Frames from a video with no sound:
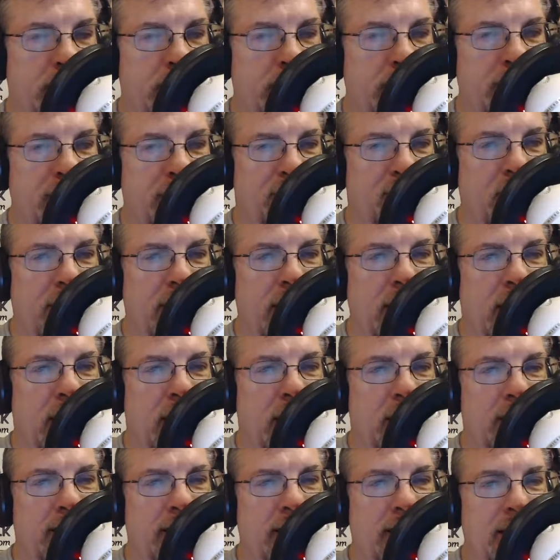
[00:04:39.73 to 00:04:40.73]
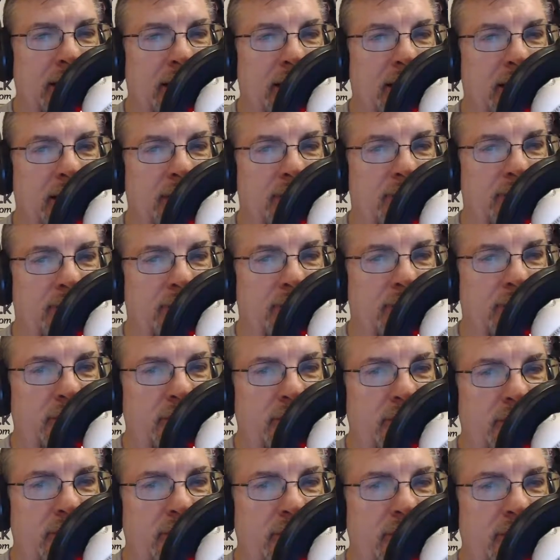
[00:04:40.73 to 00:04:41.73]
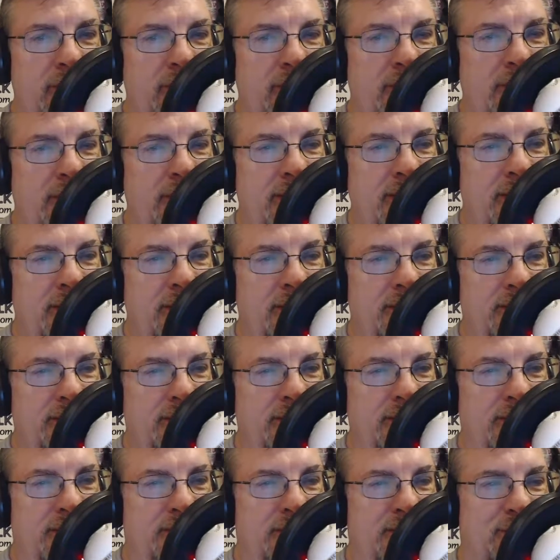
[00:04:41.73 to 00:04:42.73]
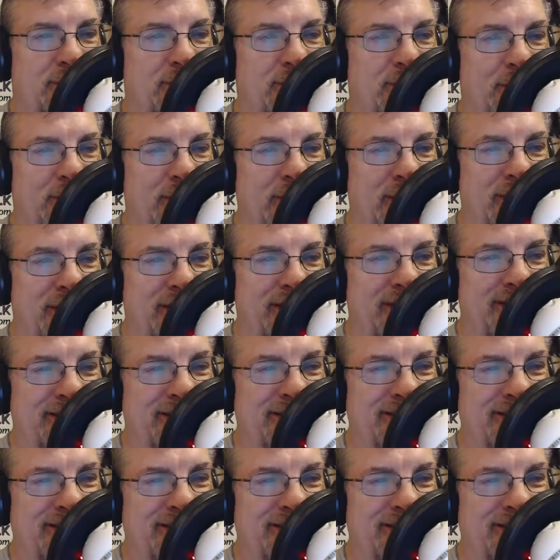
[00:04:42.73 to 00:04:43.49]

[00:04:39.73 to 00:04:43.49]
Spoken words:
it. A great holiday gift is the coin.